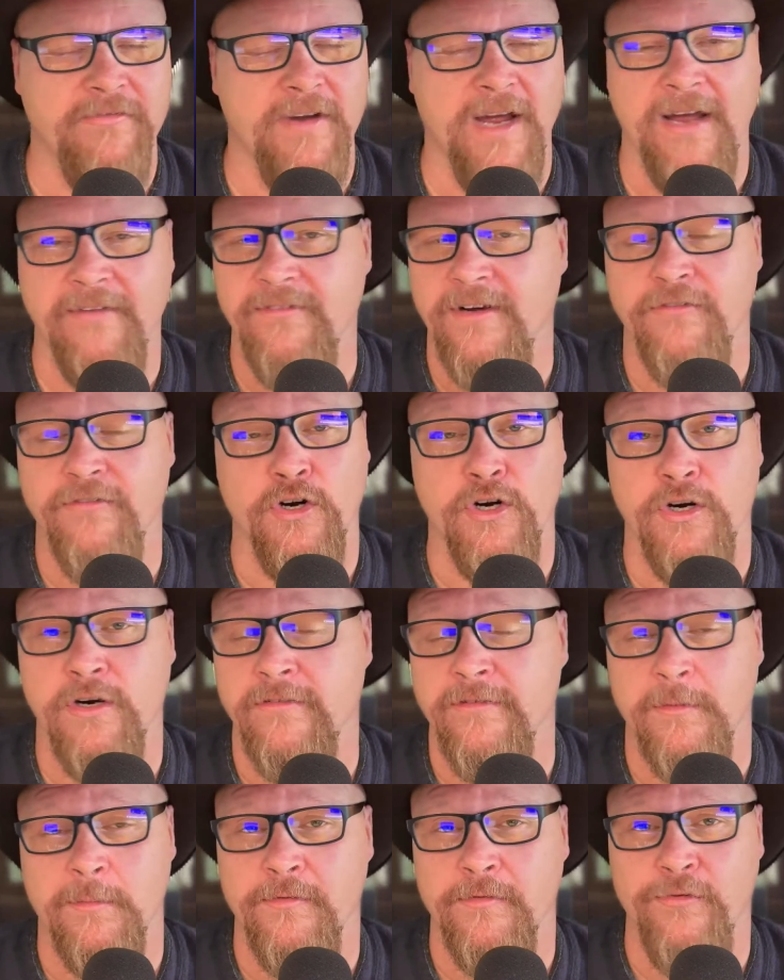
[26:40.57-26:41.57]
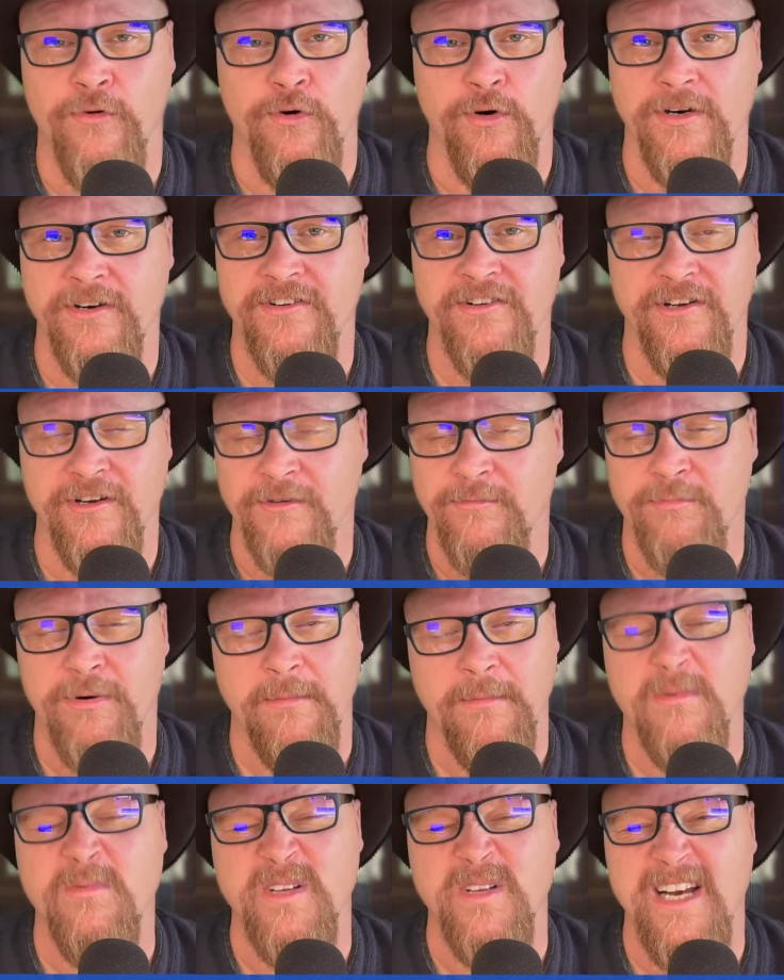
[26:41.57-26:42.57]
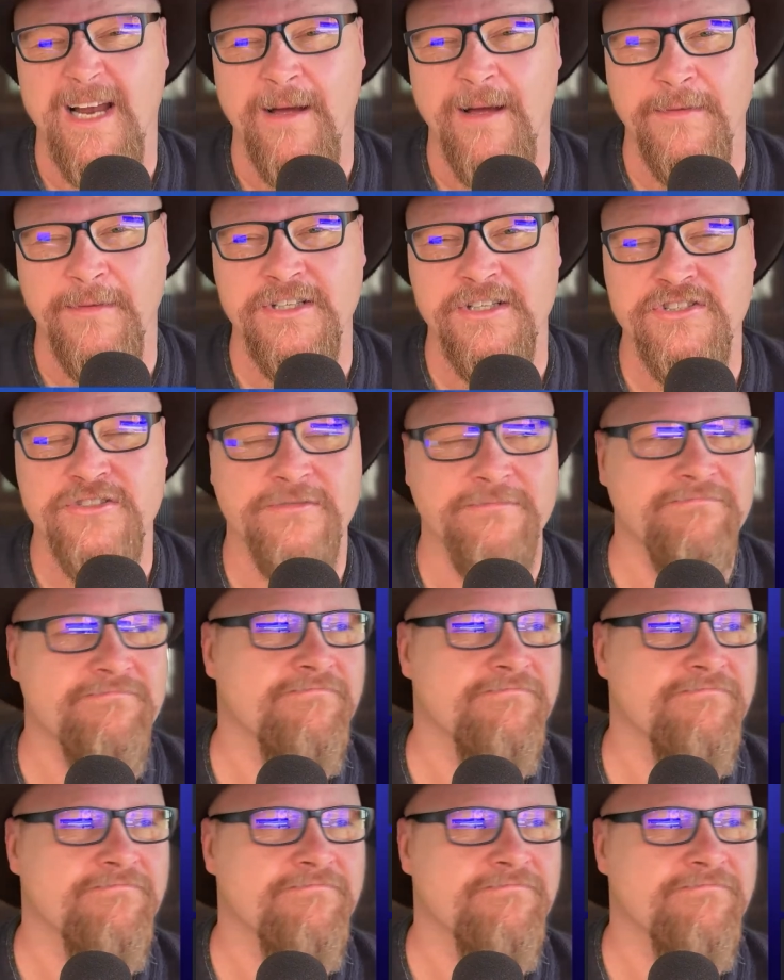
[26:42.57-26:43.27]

I've never heard of her before, so probably not much.